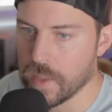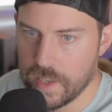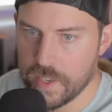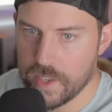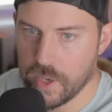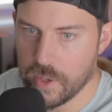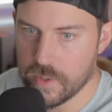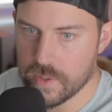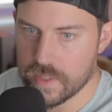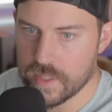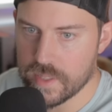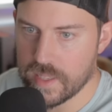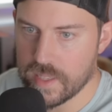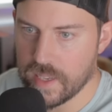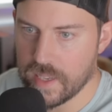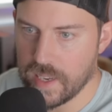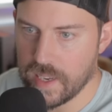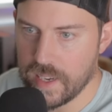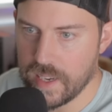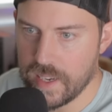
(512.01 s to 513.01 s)
I don't
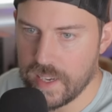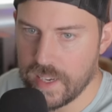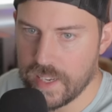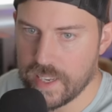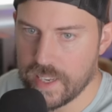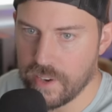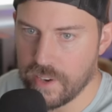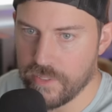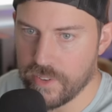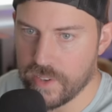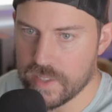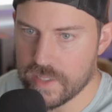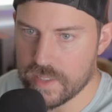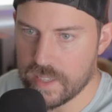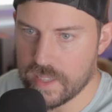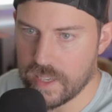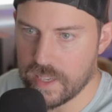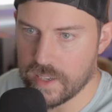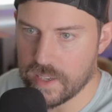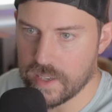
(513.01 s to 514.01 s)
see any
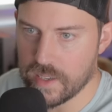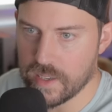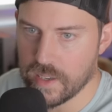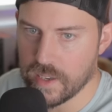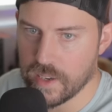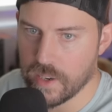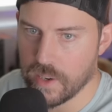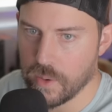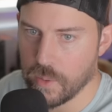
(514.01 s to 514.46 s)
difference here